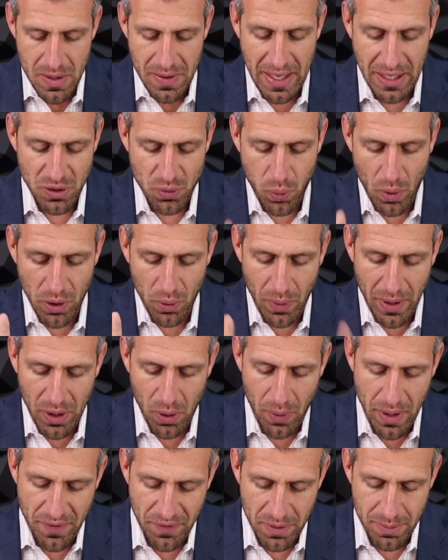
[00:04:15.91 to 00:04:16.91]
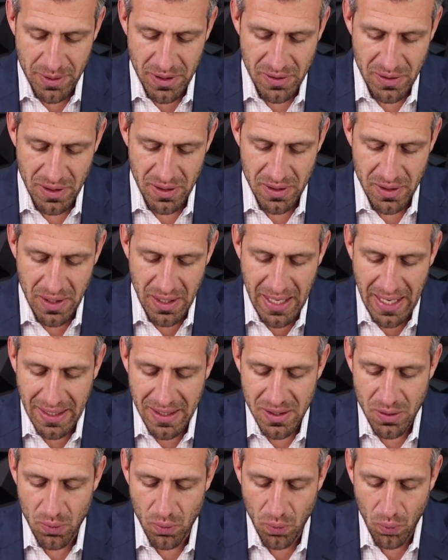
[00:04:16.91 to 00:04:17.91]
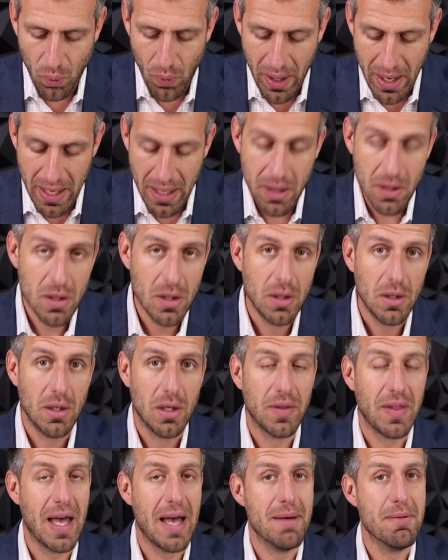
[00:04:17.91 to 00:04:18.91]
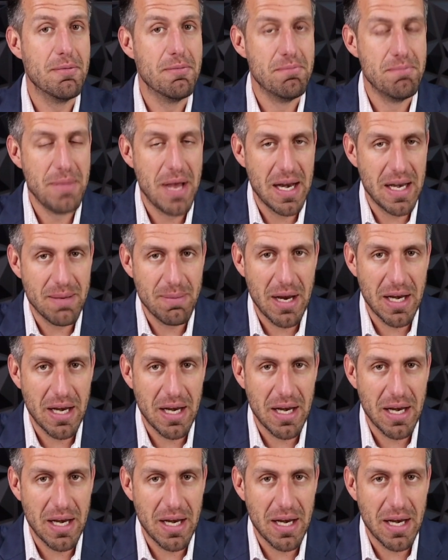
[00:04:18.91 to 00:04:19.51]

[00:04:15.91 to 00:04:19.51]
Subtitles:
That's one way to wait for business. The next way that many,